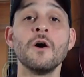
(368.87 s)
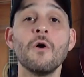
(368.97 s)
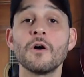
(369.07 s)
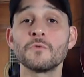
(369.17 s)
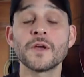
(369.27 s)

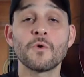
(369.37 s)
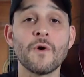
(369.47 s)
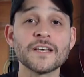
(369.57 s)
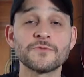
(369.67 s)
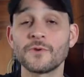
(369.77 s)
or
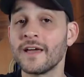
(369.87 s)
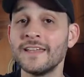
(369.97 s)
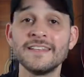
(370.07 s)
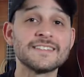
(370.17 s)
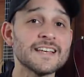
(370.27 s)
requests for
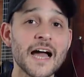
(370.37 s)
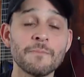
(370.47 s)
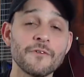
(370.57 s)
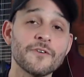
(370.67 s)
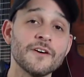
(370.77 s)
any type
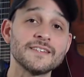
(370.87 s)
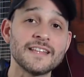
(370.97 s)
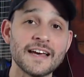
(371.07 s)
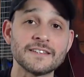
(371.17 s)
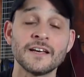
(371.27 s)
of
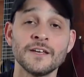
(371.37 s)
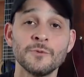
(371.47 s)
content